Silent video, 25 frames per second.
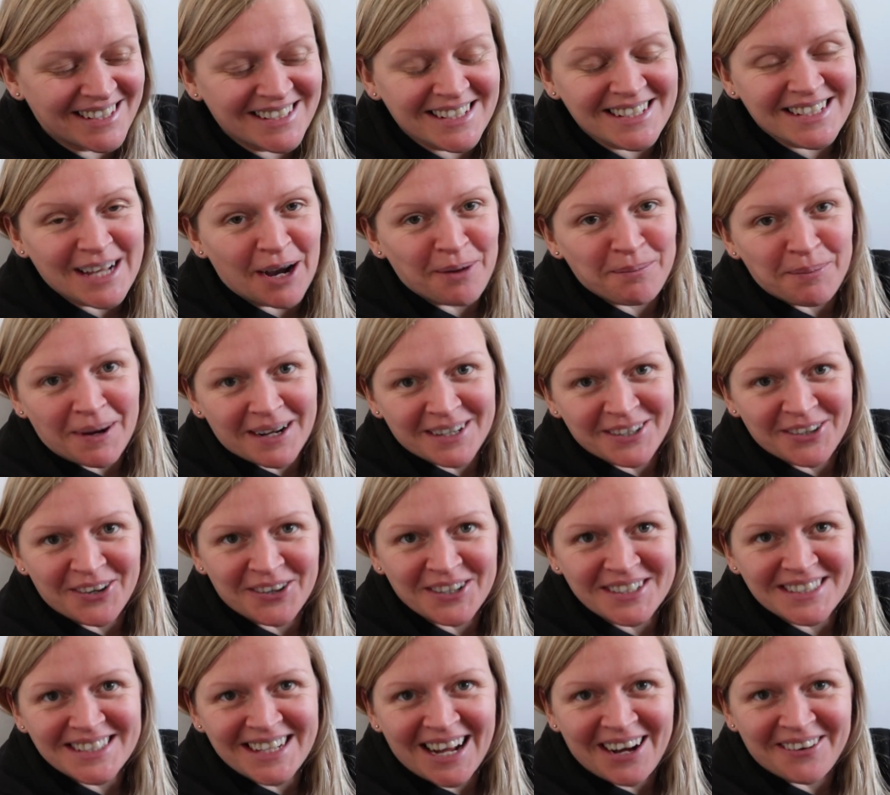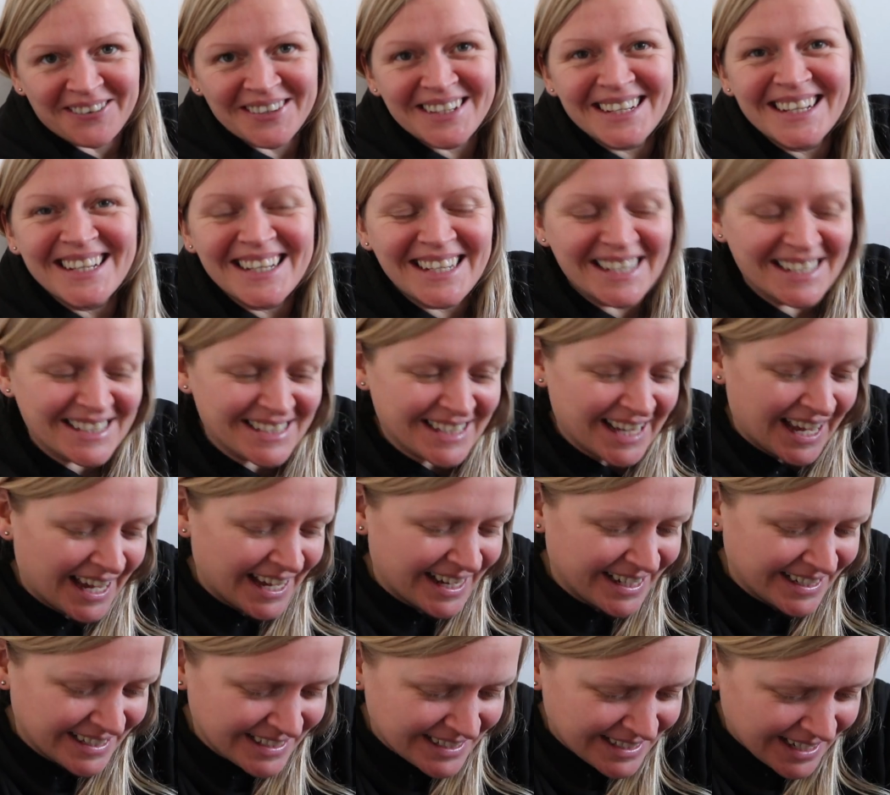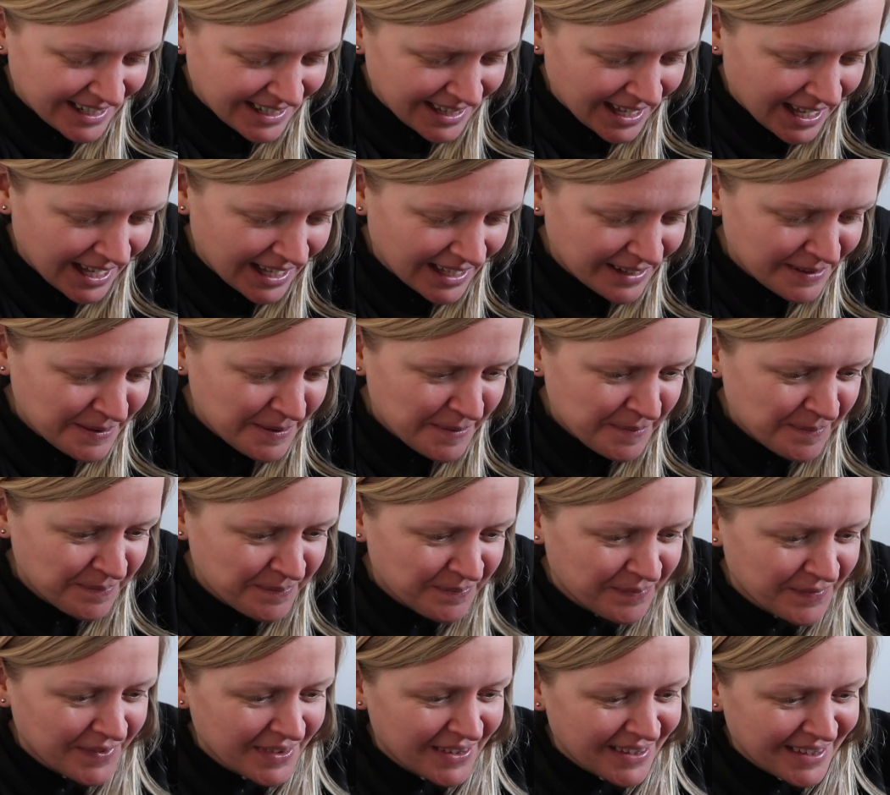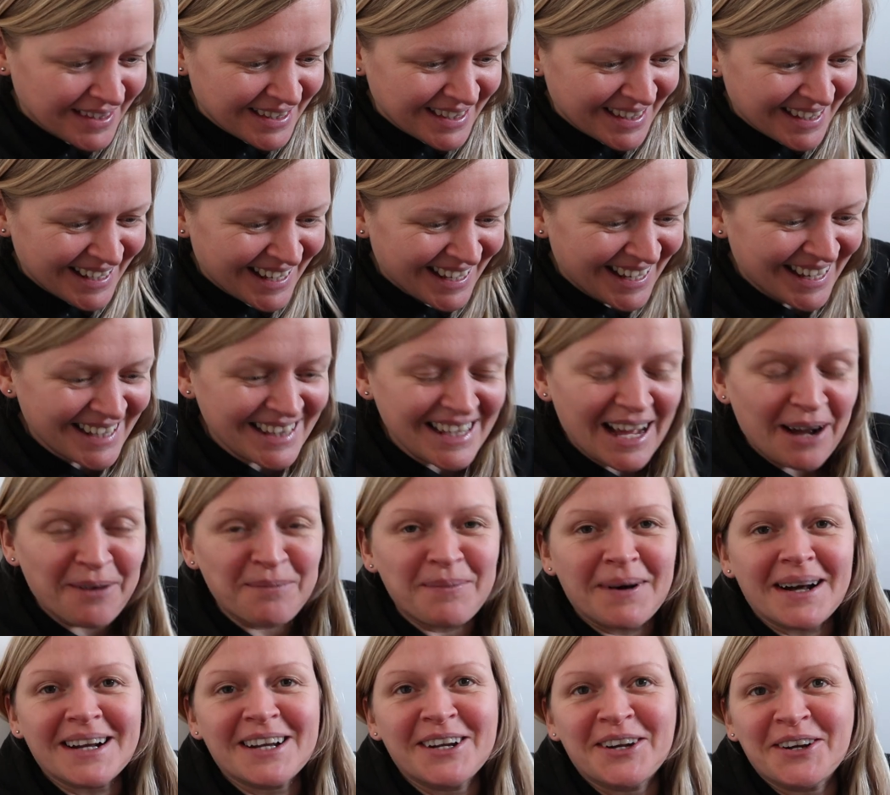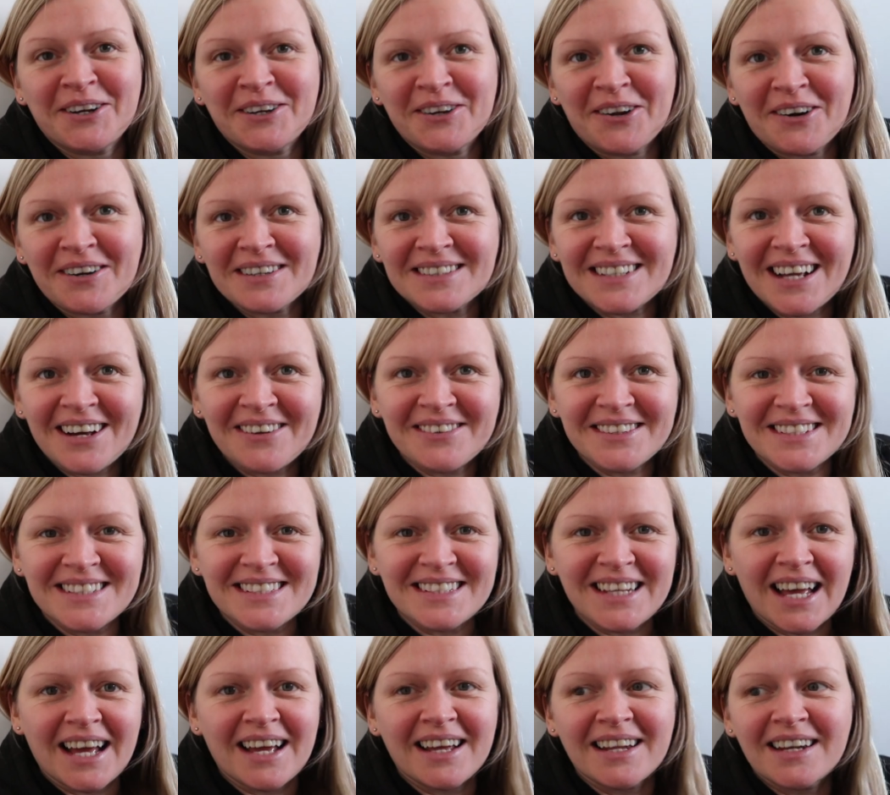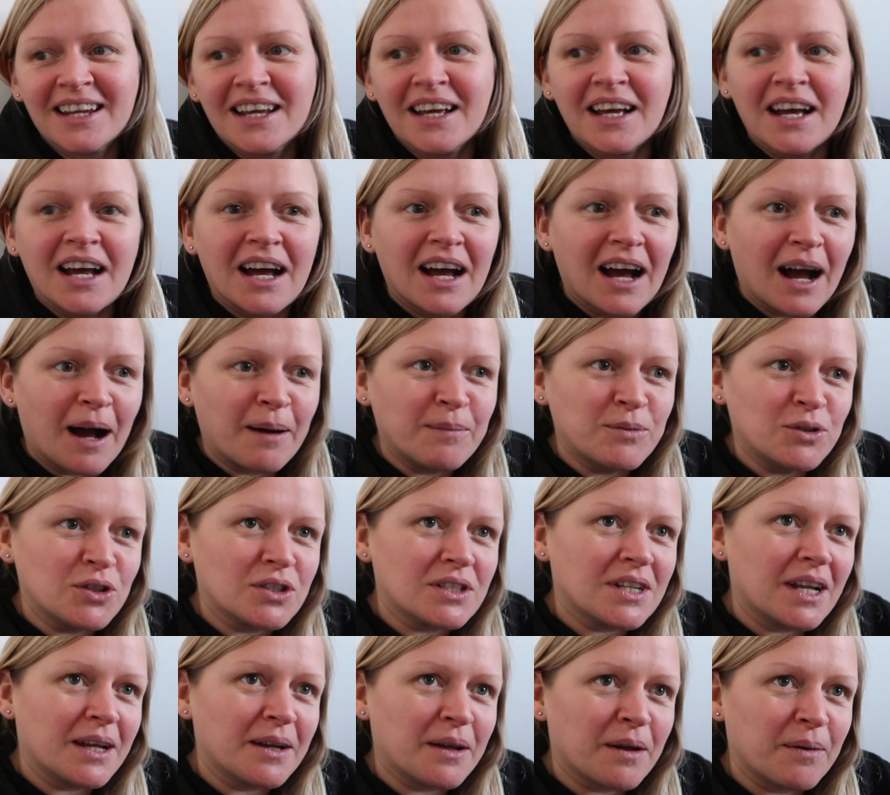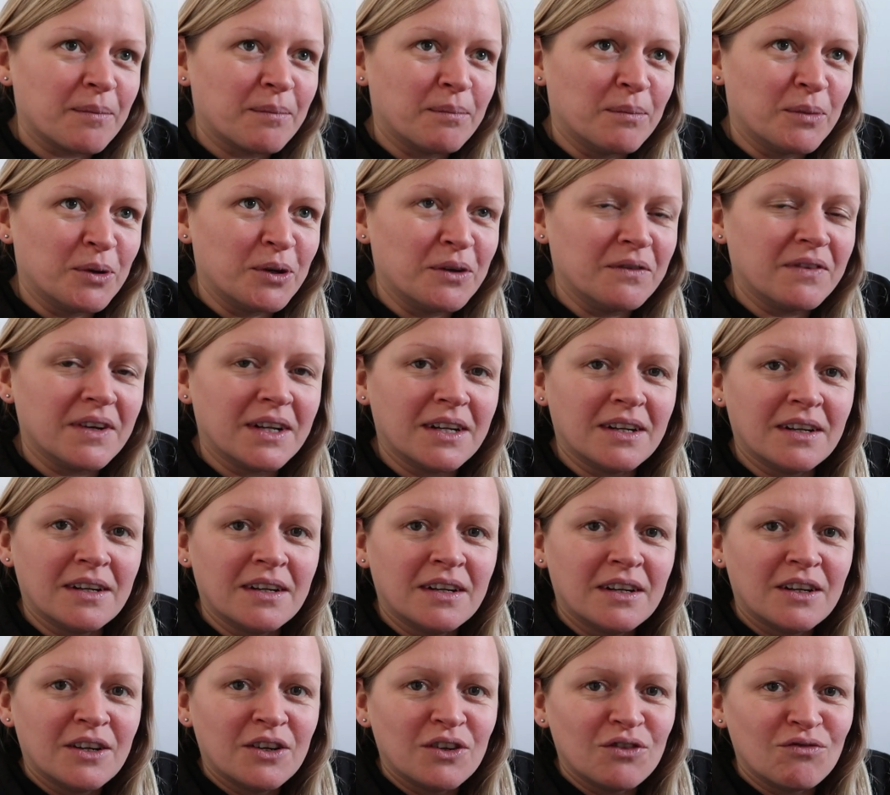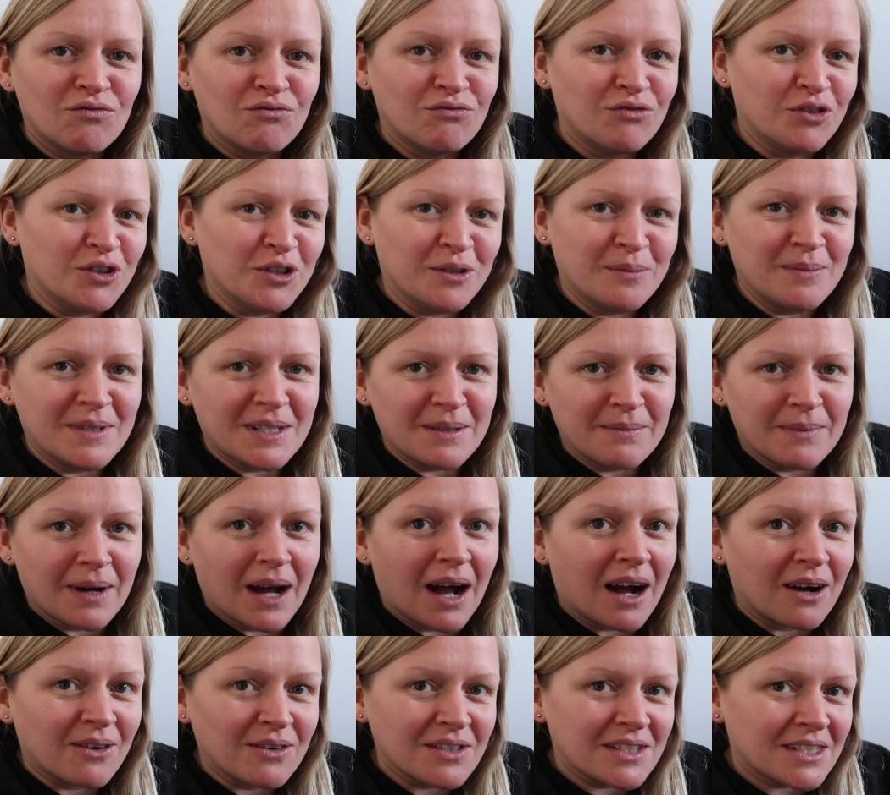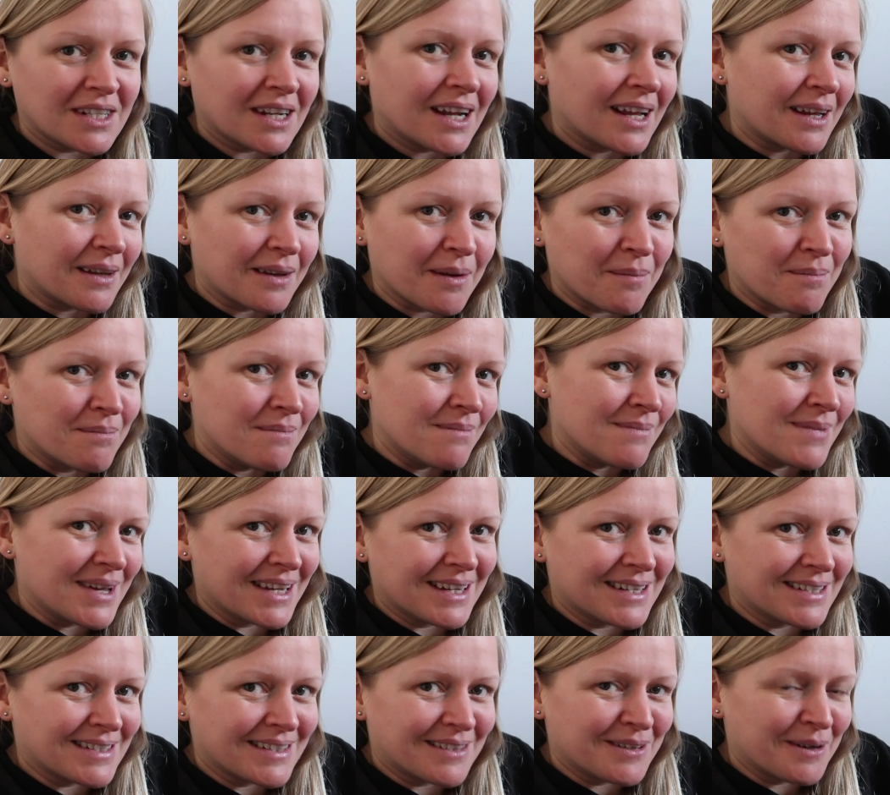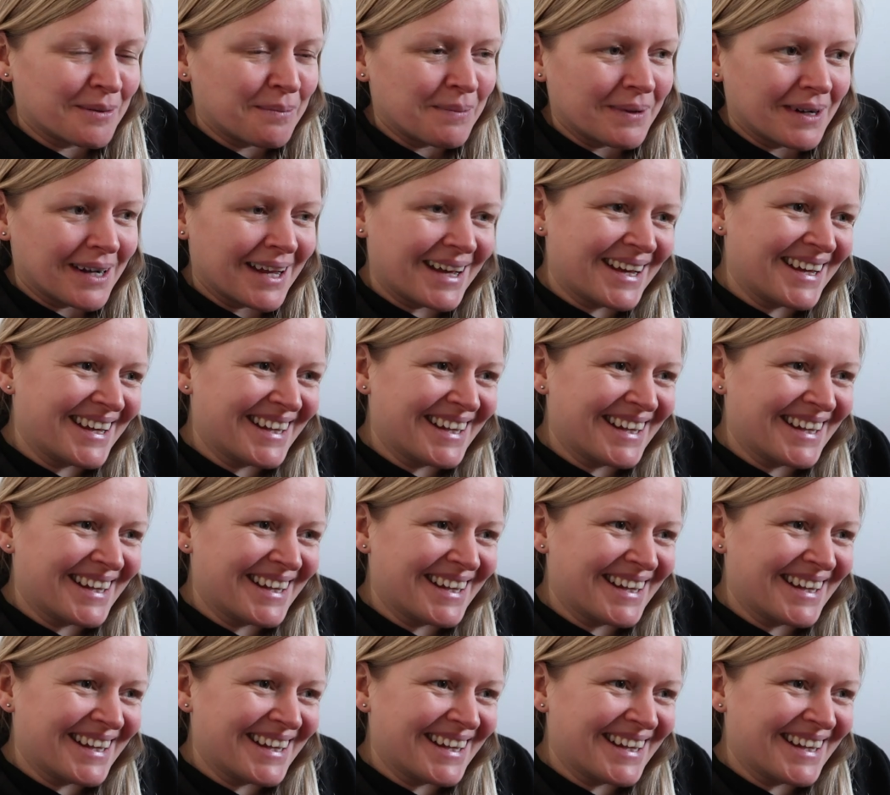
this is how bad lockdown is getting. Stay there how bad luck! out is getting. I'm just like moving rooms in my house to like mix it up a